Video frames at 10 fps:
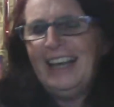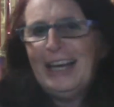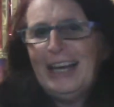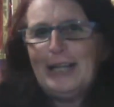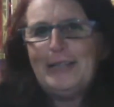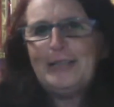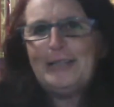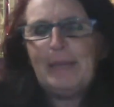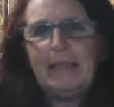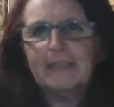who's
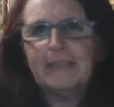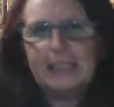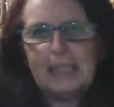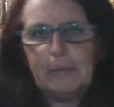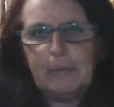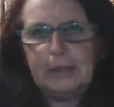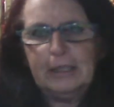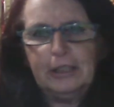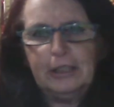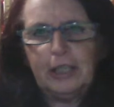been the
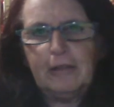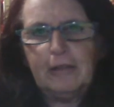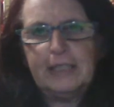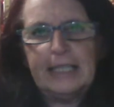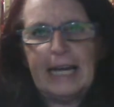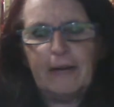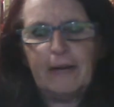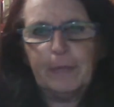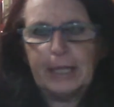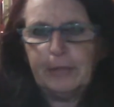recipient chosen out
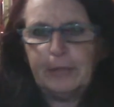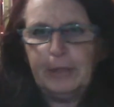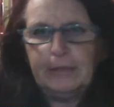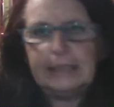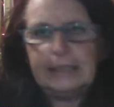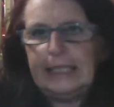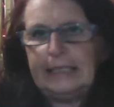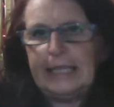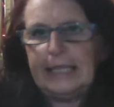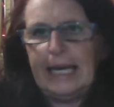of my community
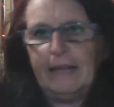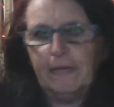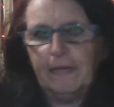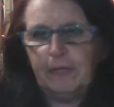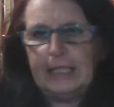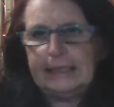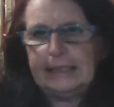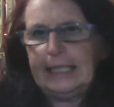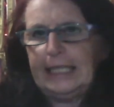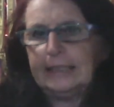to get the free
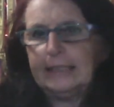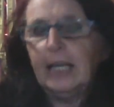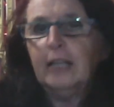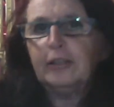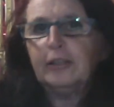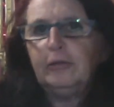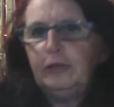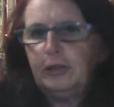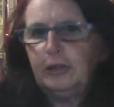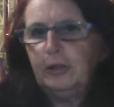seeds. So
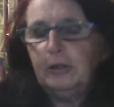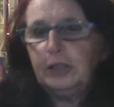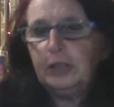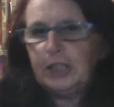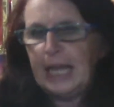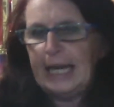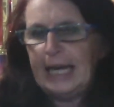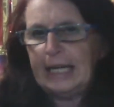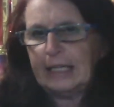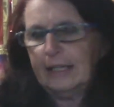do
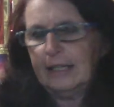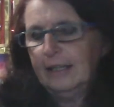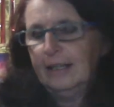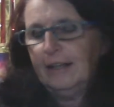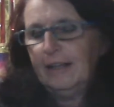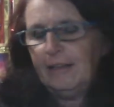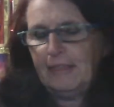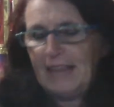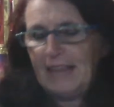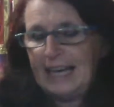check
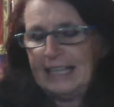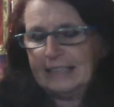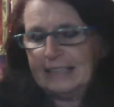that